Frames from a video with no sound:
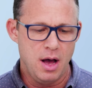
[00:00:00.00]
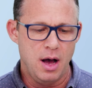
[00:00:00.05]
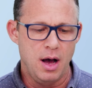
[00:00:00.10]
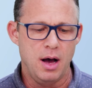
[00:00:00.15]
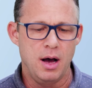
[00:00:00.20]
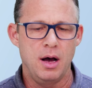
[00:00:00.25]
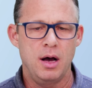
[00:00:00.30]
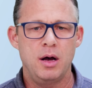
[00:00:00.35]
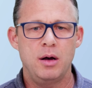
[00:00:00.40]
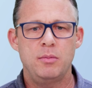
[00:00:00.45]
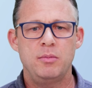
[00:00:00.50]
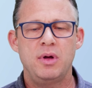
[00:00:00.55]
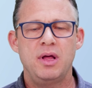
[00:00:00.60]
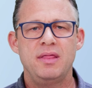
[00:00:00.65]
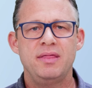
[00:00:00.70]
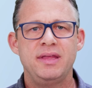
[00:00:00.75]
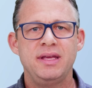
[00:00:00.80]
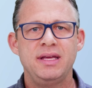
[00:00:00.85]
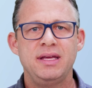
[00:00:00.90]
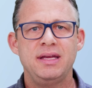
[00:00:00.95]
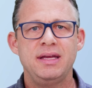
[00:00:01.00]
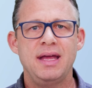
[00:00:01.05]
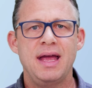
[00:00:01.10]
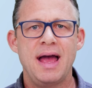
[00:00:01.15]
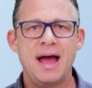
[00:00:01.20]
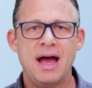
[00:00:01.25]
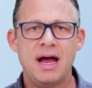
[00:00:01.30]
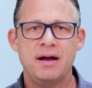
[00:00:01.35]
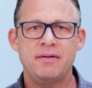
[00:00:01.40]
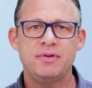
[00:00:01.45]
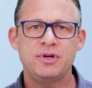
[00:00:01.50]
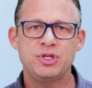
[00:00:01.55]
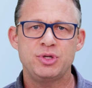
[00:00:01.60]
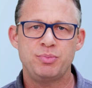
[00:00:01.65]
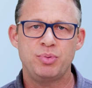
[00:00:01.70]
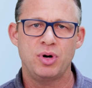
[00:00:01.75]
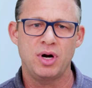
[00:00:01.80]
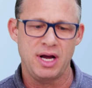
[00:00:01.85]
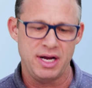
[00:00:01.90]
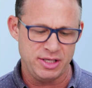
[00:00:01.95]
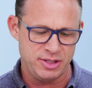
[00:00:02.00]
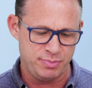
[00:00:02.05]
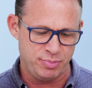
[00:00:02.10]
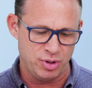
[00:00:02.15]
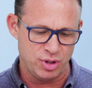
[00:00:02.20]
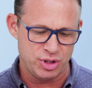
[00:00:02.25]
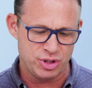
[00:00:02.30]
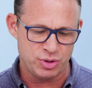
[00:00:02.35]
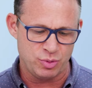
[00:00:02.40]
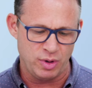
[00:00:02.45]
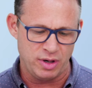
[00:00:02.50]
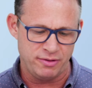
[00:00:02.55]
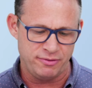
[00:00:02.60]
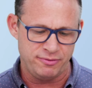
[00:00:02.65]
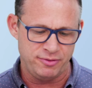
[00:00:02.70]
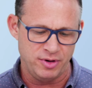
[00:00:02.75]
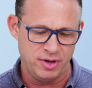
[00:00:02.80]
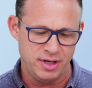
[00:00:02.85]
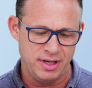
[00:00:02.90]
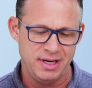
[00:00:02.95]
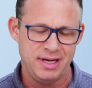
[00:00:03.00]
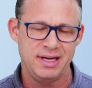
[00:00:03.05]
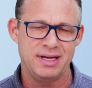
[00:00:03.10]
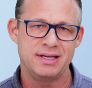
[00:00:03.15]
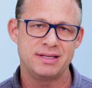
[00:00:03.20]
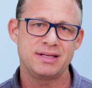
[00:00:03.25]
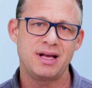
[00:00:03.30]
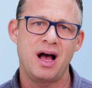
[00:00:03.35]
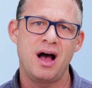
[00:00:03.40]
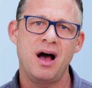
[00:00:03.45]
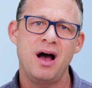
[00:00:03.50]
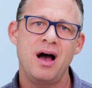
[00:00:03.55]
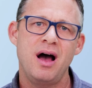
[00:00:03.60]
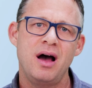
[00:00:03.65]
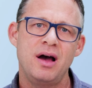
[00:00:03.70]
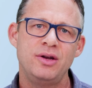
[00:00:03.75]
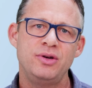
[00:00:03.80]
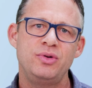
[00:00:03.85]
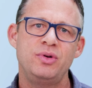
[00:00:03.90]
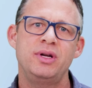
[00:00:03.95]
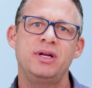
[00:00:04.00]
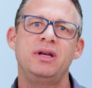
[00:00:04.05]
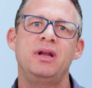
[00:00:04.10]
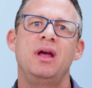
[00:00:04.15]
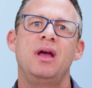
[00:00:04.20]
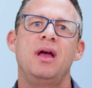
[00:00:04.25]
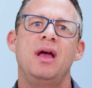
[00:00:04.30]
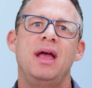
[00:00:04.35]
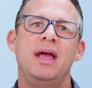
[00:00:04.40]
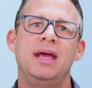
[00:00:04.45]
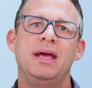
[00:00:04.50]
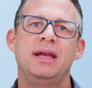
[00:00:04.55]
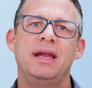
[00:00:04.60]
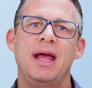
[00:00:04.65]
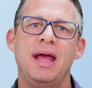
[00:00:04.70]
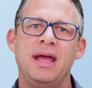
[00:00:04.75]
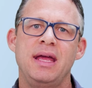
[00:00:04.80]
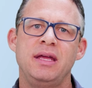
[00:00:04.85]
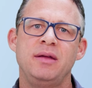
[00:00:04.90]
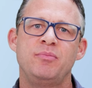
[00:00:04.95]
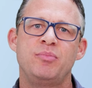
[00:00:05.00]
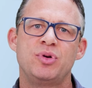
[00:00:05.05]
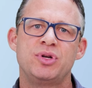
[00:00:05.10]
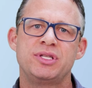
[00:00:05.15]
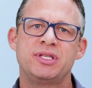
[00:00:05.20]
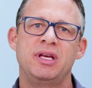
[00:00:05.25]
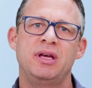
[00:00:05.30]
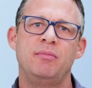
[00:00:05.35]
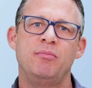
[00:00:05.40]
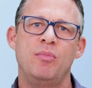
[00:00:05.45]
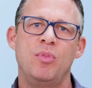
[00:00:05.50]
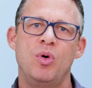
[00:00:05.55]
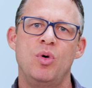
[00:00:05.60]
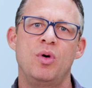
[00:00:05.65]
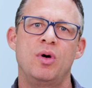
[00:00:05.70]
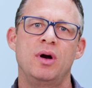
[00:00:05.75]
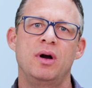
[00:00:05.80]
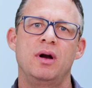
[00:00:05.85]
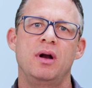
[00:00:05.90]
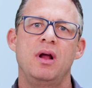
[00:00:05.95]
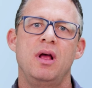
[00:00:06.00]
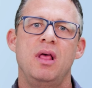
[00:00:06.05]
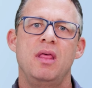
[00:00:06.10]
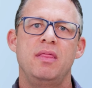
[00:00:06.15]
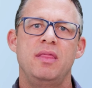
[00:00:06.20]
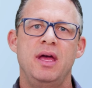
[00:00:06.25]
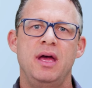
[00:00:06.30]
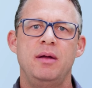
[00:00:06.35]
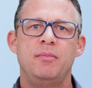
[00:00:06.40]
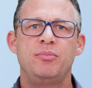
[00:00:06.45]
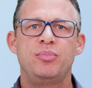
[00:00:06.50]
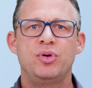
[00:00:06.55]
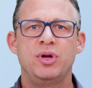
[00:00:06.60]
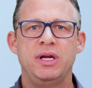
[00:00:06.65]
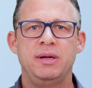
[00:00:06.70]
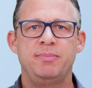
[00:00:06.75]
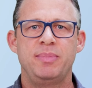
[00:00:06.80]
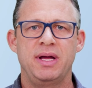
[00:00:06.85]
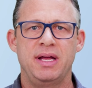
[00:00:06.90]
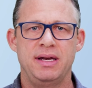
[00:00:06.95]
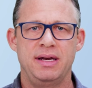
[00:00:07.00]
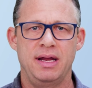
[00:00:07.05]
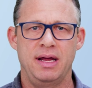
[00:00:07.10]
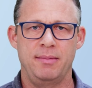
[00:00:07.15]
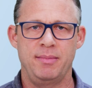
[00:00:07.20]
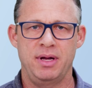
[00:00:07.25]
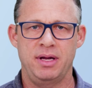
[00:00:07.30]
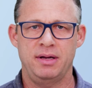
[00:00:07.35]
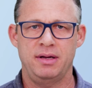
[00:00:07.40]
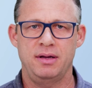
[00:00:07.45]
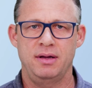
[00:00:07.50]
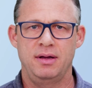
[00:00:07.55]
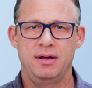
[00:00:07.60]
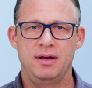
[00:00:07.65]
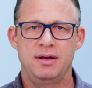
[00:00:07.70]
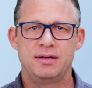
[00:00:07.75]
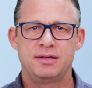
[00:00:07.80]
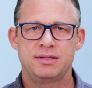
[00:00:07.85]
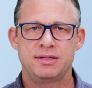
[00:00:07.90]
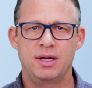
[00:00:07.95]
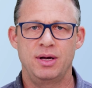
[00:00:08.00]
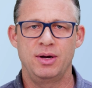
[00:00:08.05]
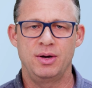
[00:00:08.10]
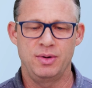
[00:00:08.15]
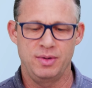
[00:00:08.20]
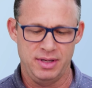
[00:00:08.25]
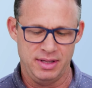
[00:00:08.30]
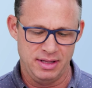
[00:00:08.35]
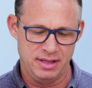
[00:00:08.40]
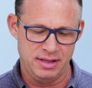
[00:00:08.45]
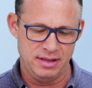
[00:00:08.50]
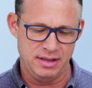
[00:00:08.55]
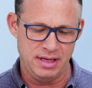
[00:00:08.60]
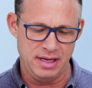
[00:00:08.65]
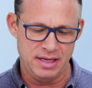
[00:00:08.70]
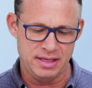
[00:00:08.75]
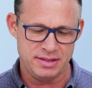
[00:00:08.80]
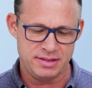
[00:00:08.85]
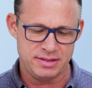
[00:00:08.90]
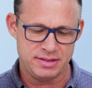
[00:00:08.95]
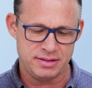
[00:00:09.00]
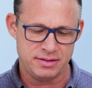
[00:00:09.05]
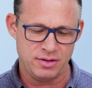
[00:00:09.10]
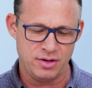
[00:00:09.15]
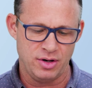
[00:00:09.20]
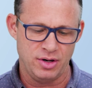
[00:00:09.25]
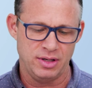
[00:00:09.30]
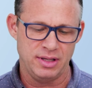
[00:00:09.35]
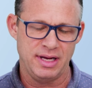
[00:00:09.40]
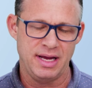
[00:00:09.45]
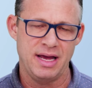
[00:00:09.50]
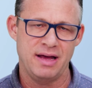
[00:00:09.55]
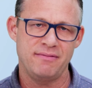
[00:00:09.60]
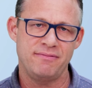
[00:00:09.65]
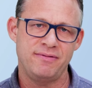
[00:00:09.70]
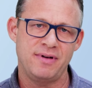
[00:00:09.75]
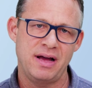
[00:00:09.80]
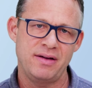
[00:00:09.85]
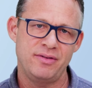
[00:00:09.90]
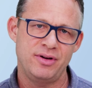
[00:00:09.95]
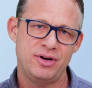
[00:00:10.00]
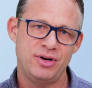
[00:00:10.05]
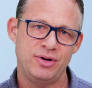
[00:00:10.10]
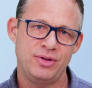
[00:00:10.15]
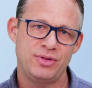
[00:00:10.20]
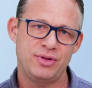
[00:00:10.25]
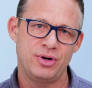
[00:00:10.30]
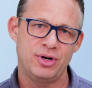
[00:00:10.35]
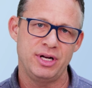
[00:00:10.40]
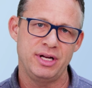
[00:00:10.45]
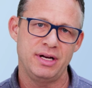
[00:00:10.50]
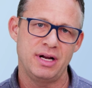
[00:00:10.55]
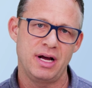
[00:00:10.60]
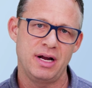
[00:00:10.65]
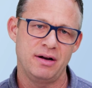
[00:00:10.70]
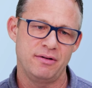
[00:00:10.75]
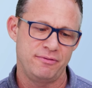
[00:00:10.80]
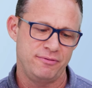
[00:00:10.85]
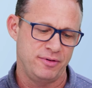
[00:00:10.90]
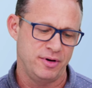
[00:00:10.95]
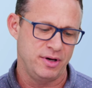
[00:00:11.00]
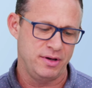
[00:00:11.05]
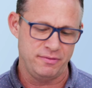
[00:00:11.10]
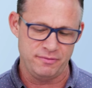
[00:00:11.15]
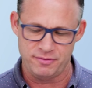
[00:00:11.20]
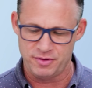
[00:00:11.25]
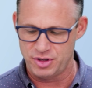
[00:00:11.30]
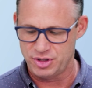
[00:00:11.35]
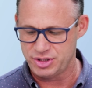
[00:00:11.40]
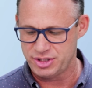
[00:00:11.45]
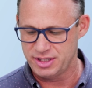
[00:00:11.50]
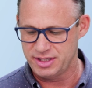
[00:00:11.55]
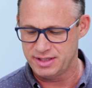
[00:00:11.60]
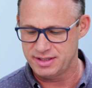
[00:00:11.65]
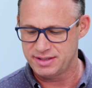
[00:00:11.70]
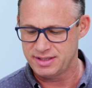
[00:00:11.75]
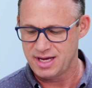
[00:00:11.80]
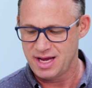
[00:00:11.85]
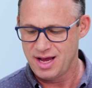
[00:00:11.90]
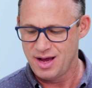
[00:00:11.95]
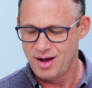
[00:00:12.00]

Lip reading: The average price per square foot is 108% more than pre-pandemic. So it's currently at $539 a foot versus